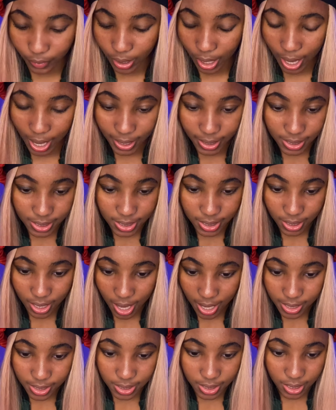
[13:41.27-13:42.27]
I need
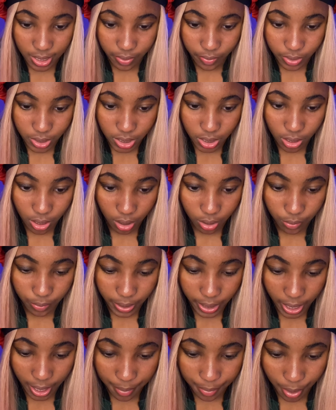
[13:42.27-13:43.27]
to give it to y'all the
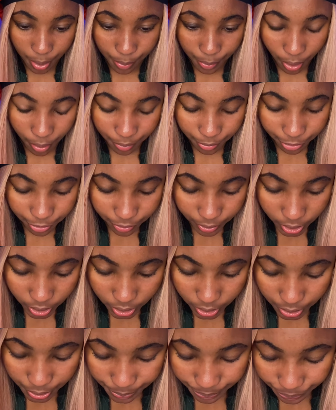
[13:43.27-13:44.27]
way I'm feeling
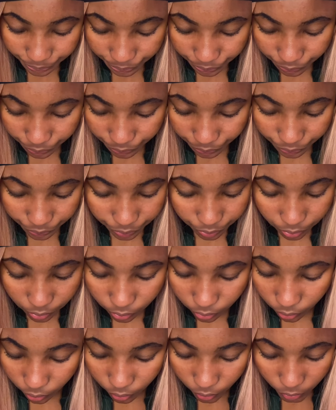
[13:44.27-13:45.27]
it.
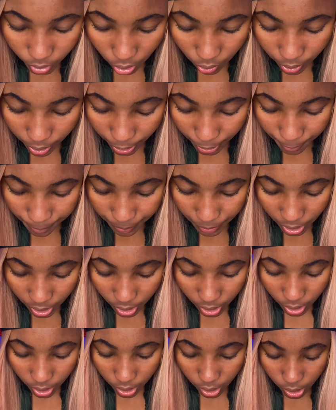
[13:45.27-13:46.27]
Okay.
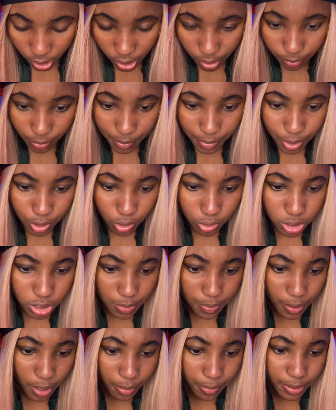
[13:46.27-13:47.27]
Let me go to the
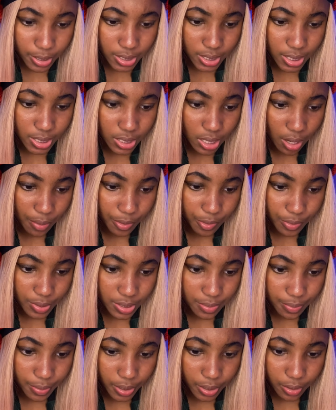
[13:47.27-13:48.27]
part where it says Haman was
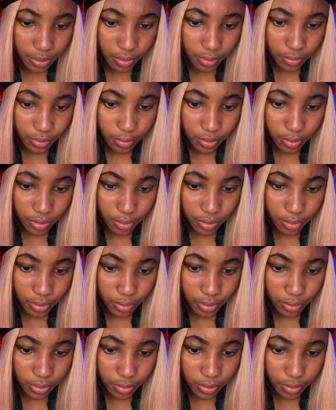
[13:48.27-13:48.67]
impaled.